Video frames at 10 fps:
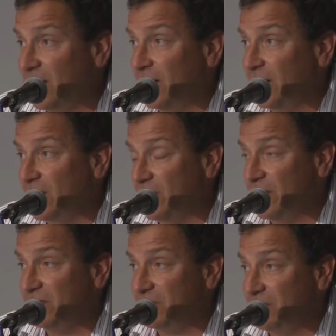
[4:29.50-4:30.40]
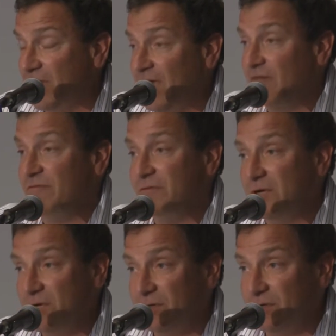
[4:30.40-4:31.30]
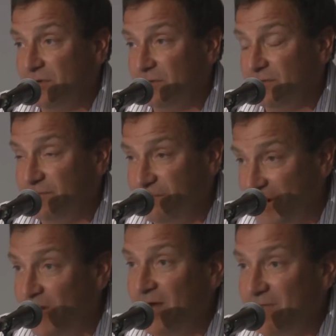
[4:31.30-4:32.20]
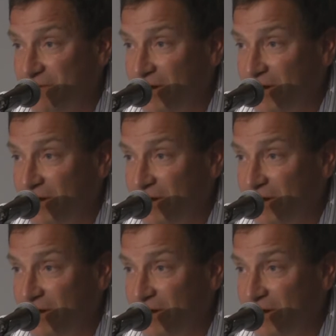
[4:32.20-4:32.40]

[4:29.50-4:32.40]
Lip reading: are going to have very,